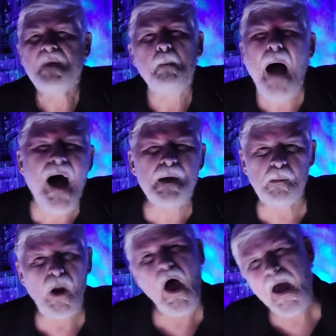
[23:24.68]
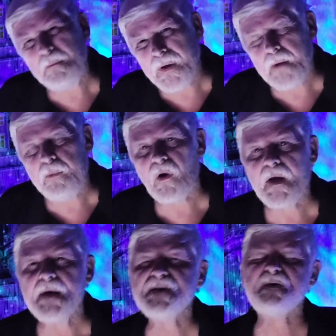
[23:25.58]
The bottom line, people,
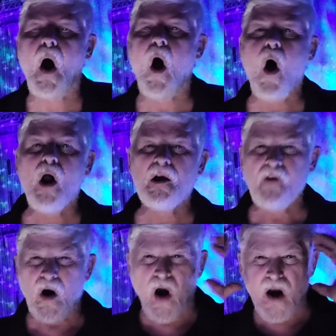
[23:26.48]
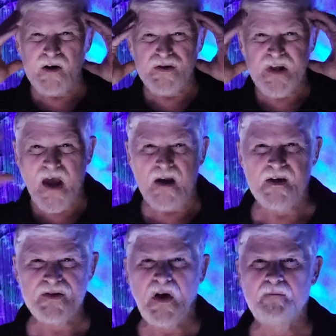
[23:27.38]
is all of our
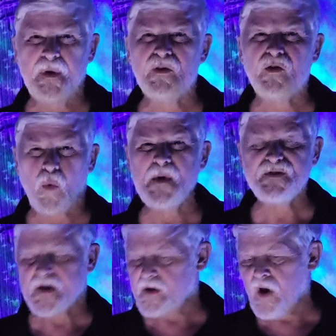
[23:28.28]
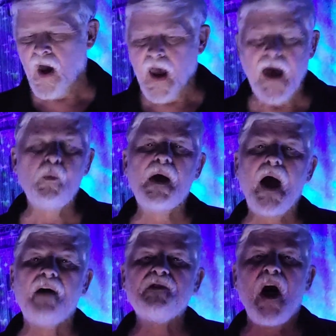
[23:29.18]
understandings have been twisted, and we
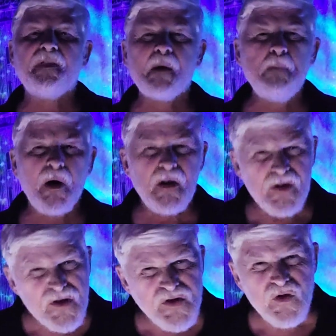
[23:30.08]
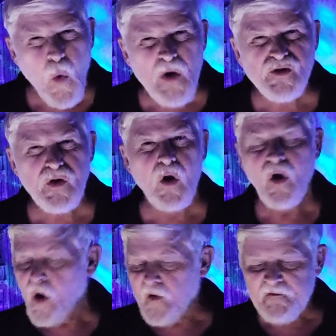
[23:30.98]
have nothing but a
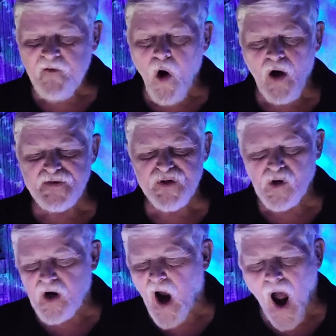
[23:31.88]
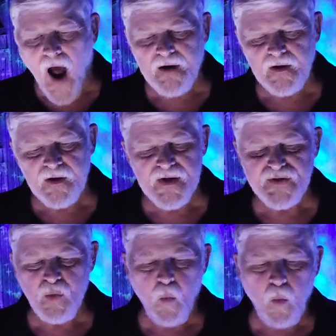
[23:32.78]
distortional, false God in
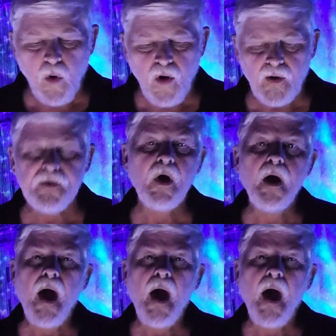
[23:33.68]
this world.